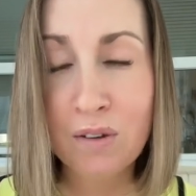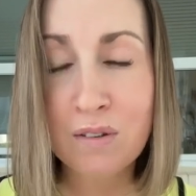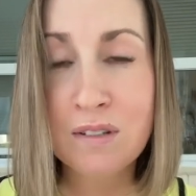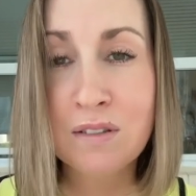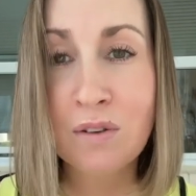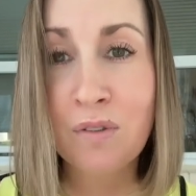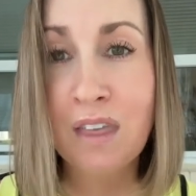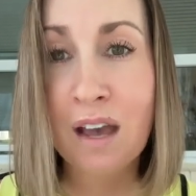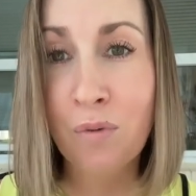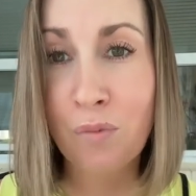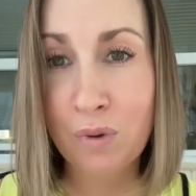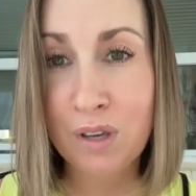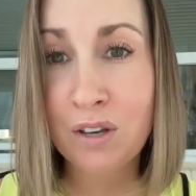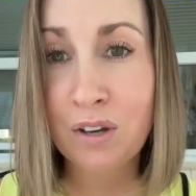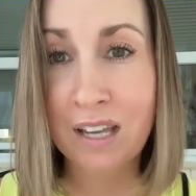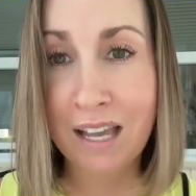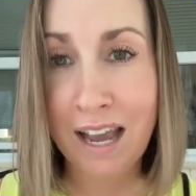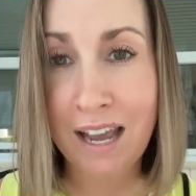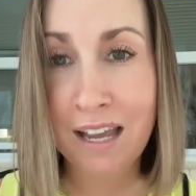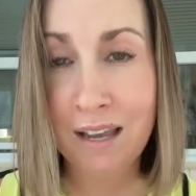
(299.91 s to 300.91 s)
so that we could
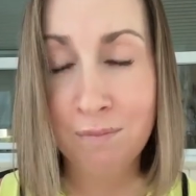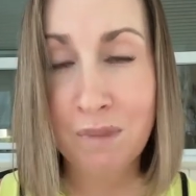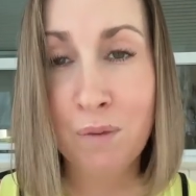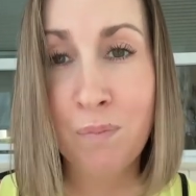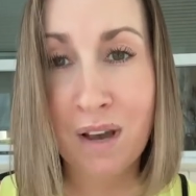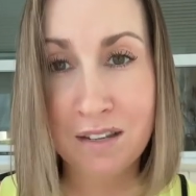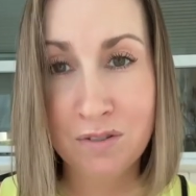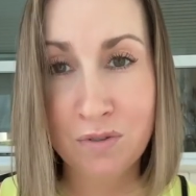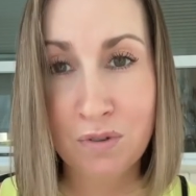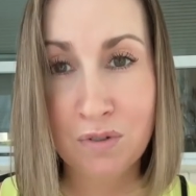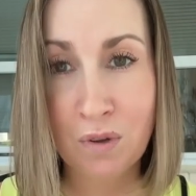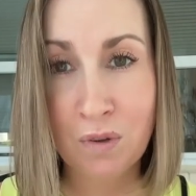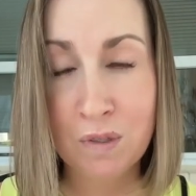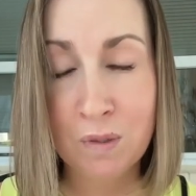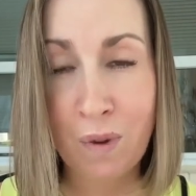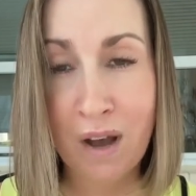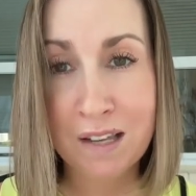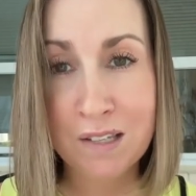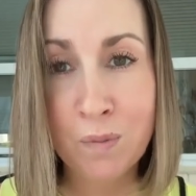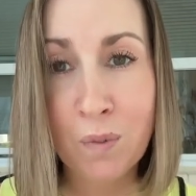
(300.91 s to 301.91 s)
get him the best results
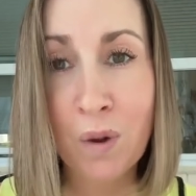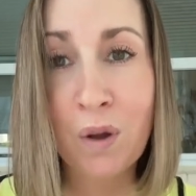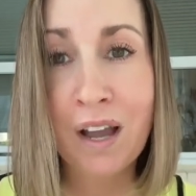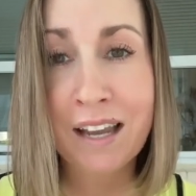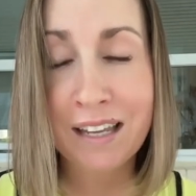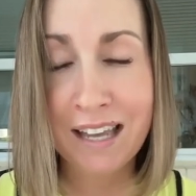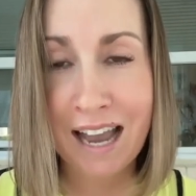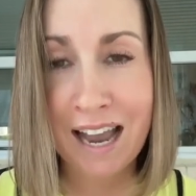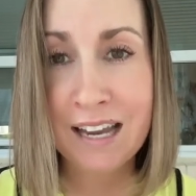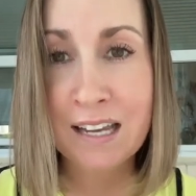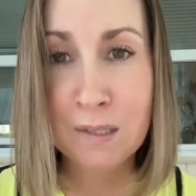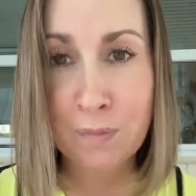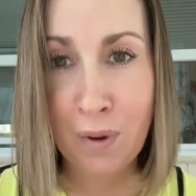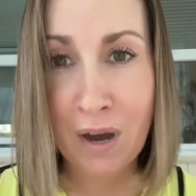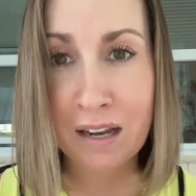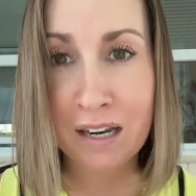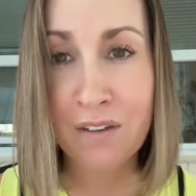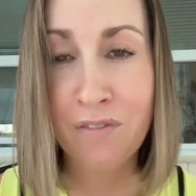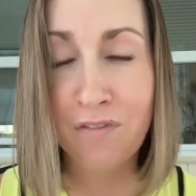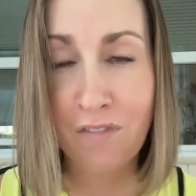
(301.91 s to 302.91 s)
possible and get his
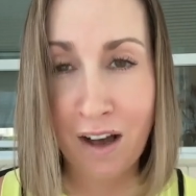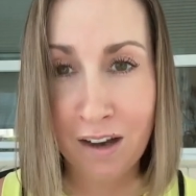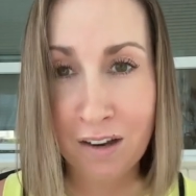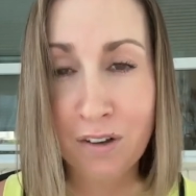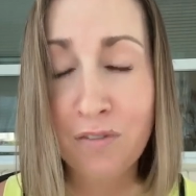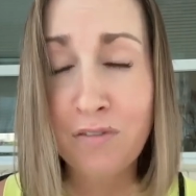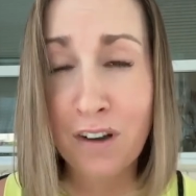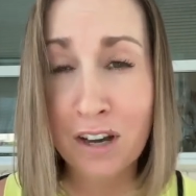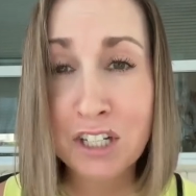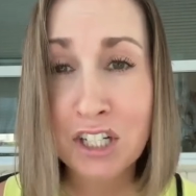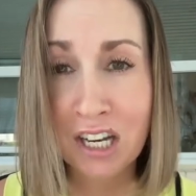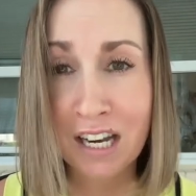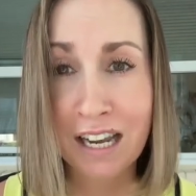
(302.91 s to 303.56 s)
body functioning